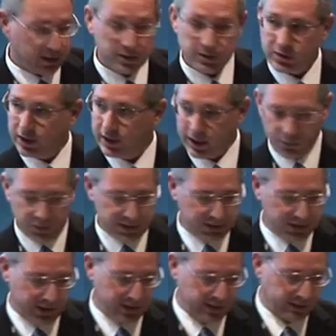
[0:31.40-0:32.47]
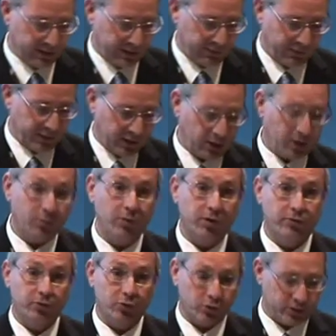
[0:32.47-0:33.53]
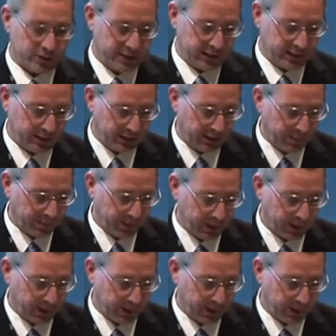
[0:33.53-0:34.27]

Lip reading: So here we see that for the Commonwealth trawl sector,